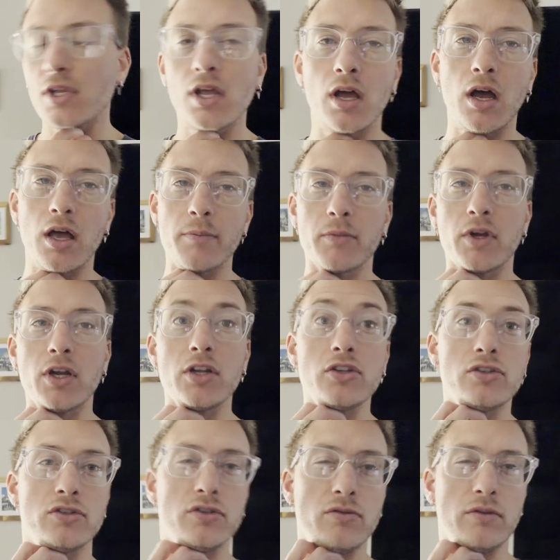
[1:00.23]
I'm gonna
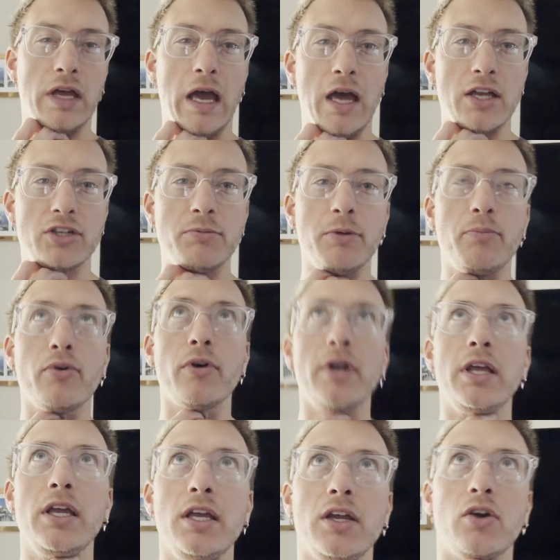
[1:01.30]
do that. It should be
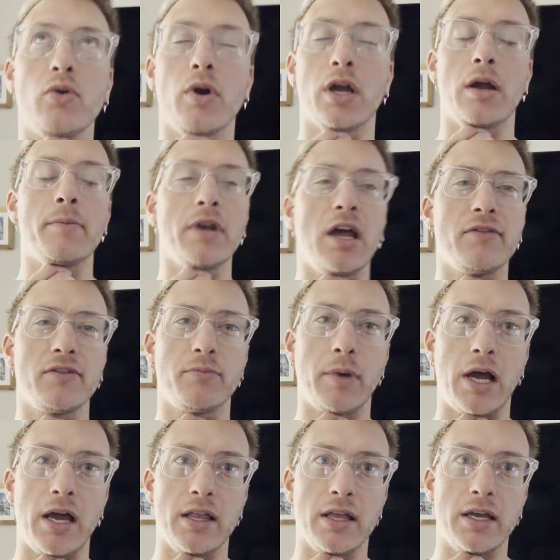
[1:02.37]
pretty quick. I'm gonna have to
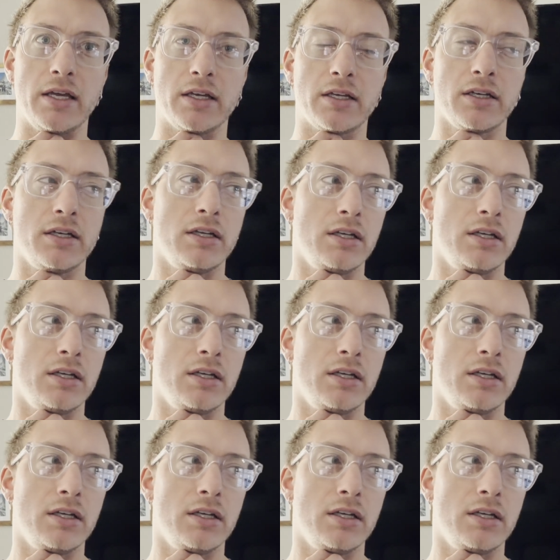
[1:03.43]
buy like